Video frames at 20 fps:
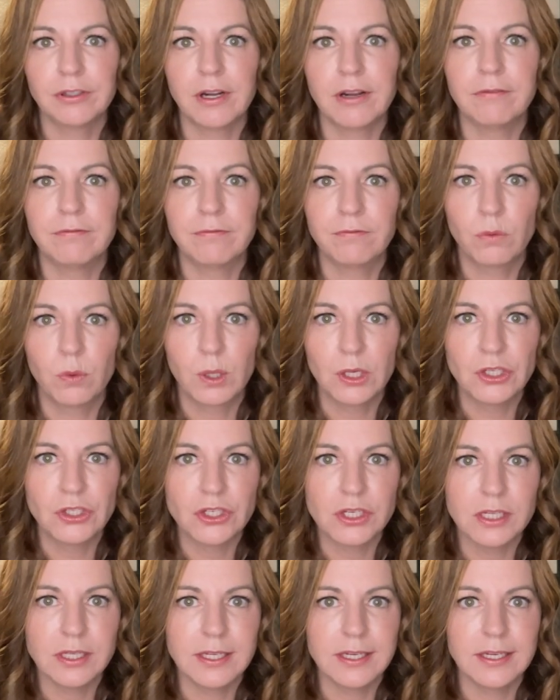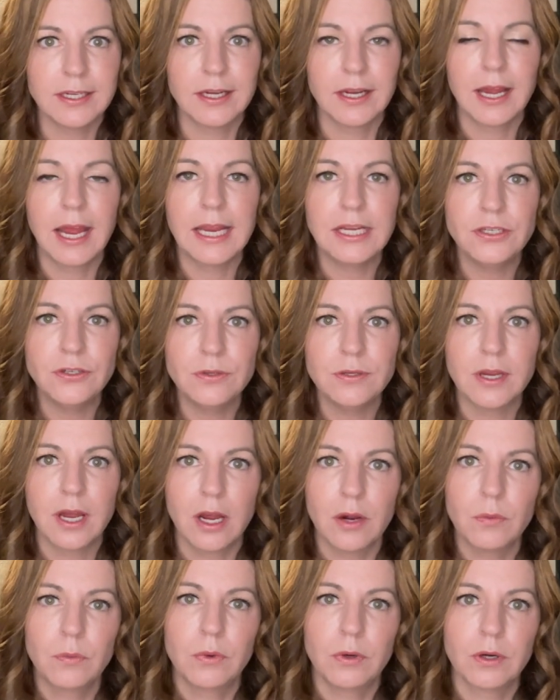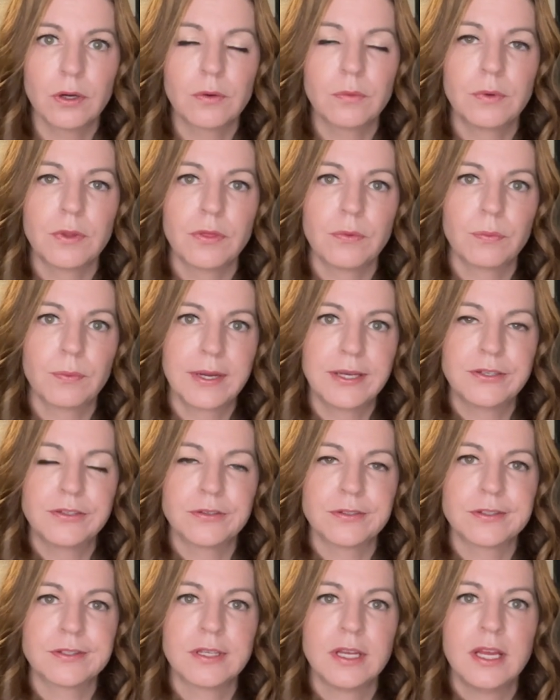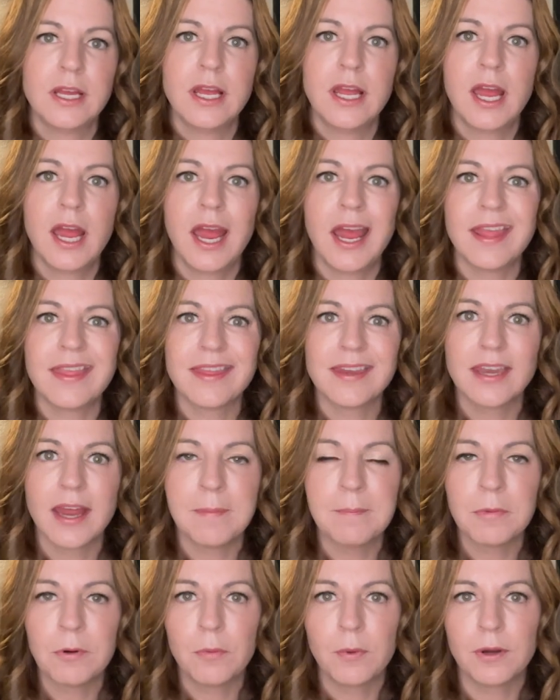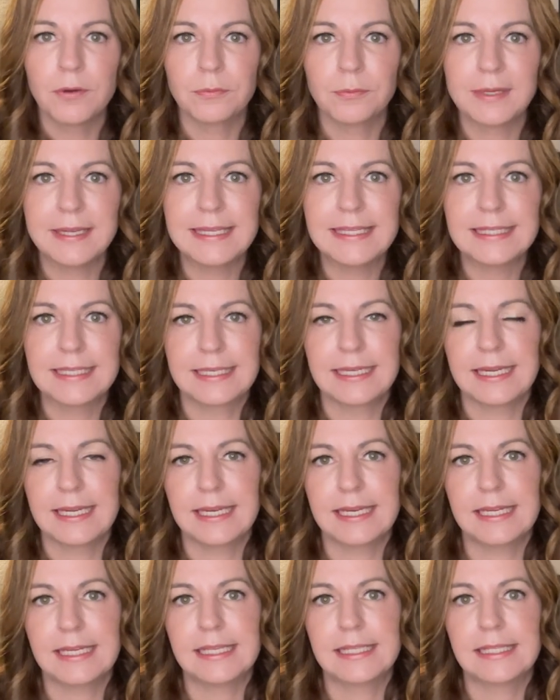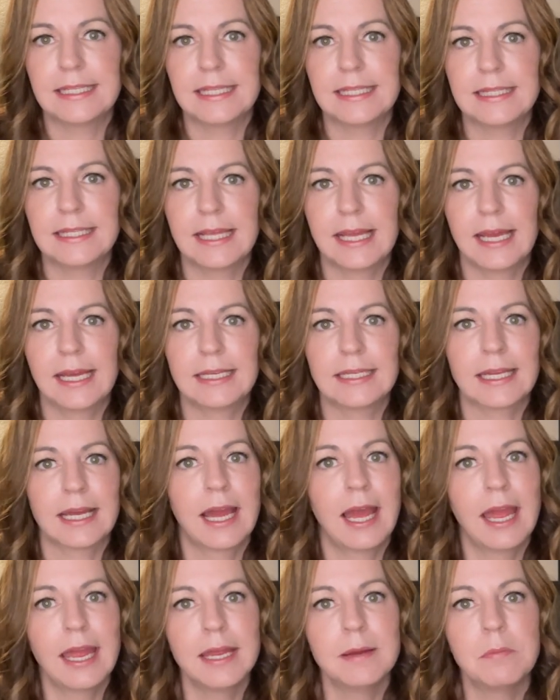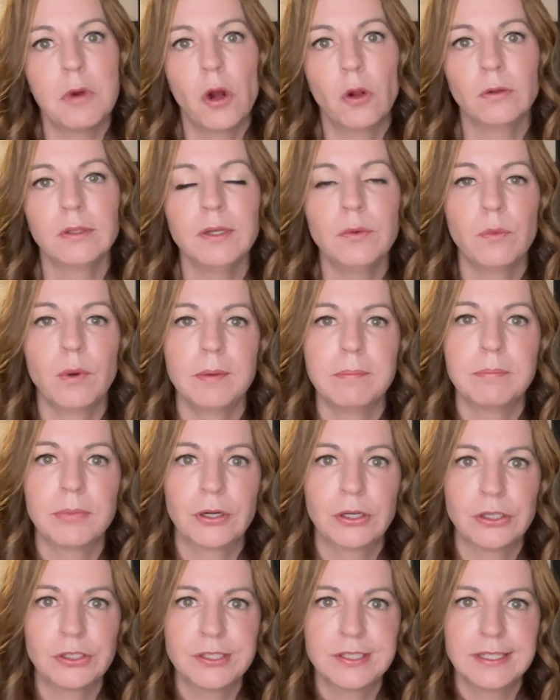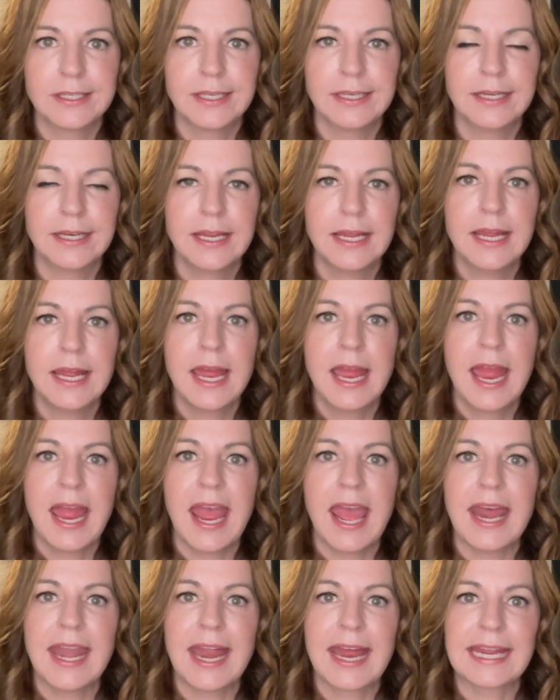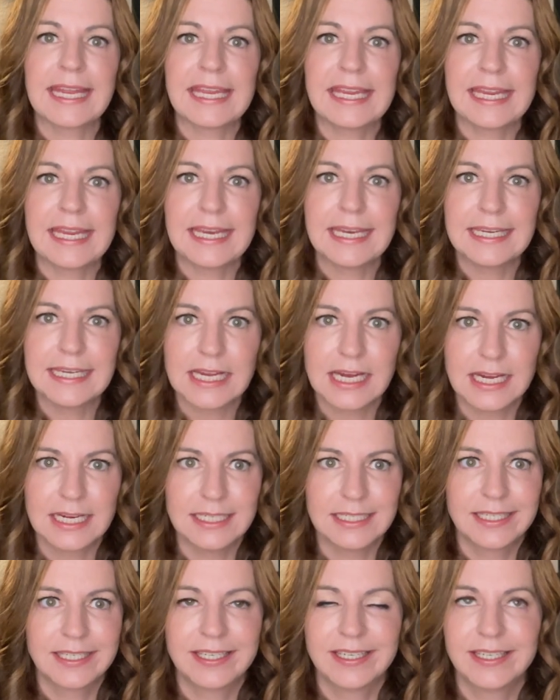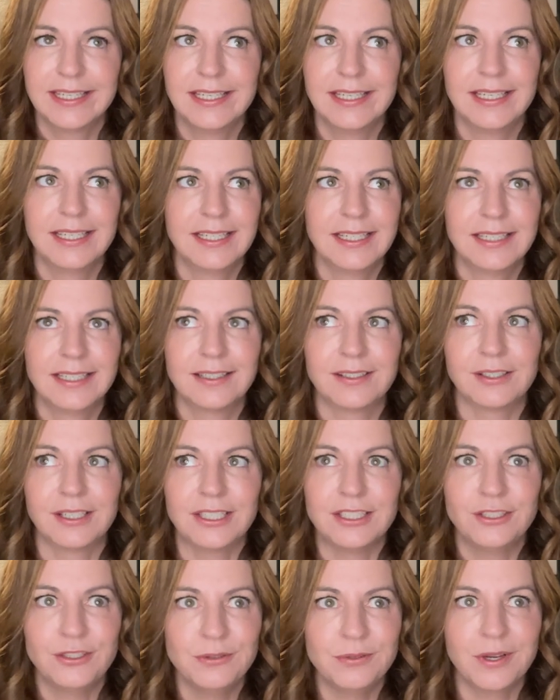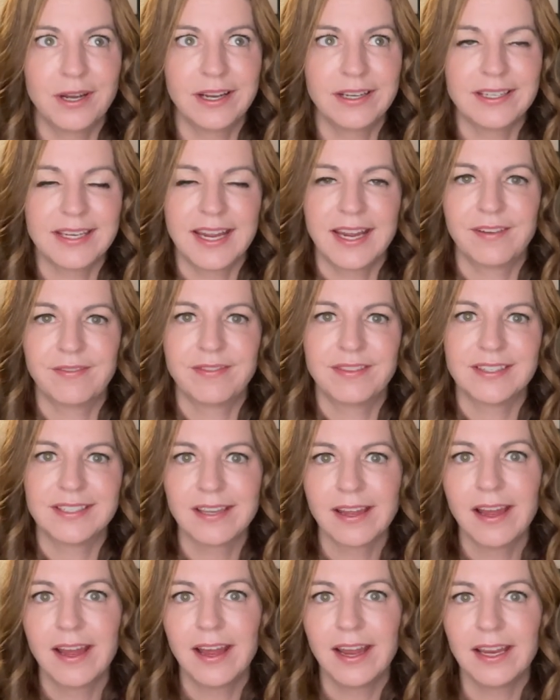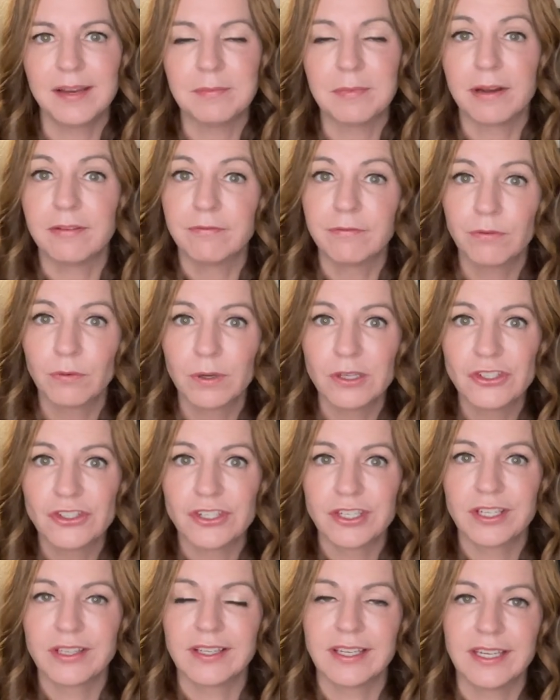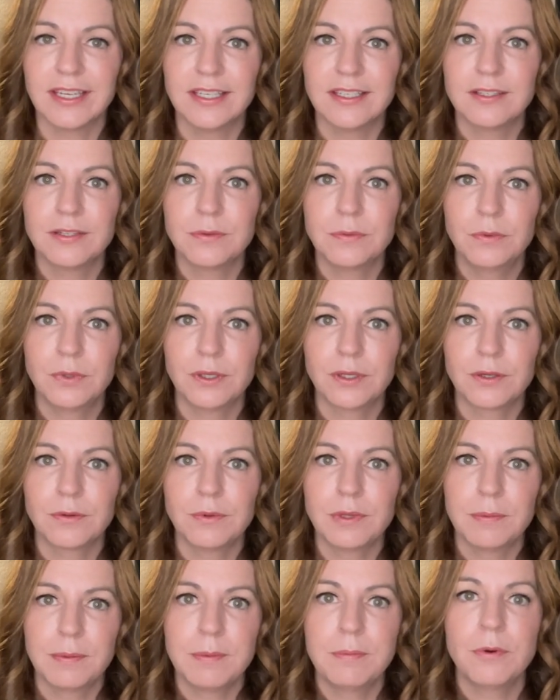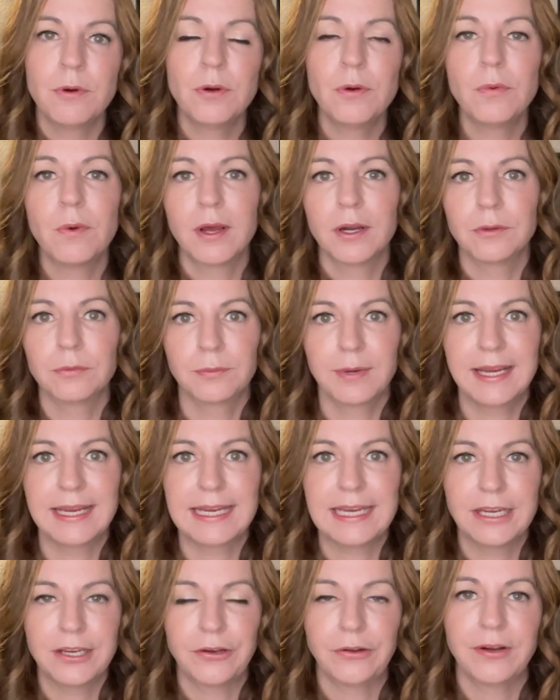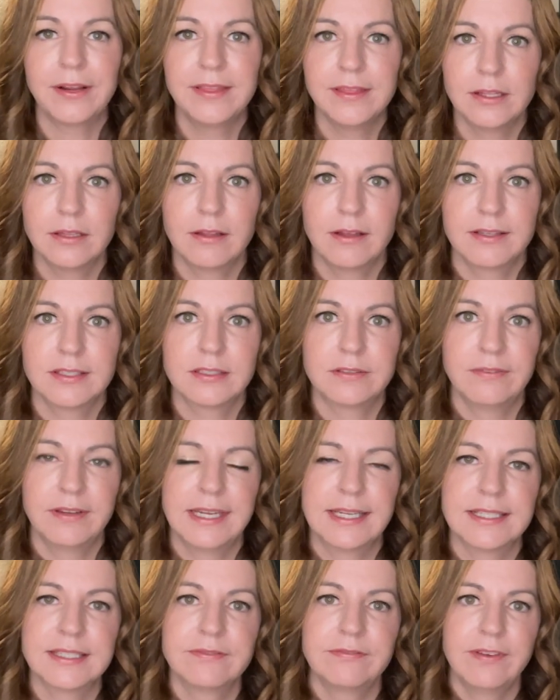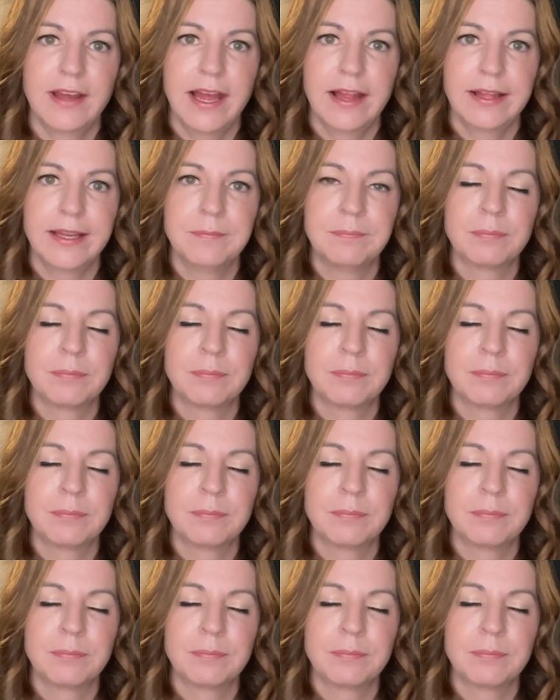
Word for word: unfortunately, I do not work with rentals, and the number one reason is, is that I am only one person, and I cannot or I do not have the time, unfortunately, to work with people who want to rent here in the Las Vegas Valley.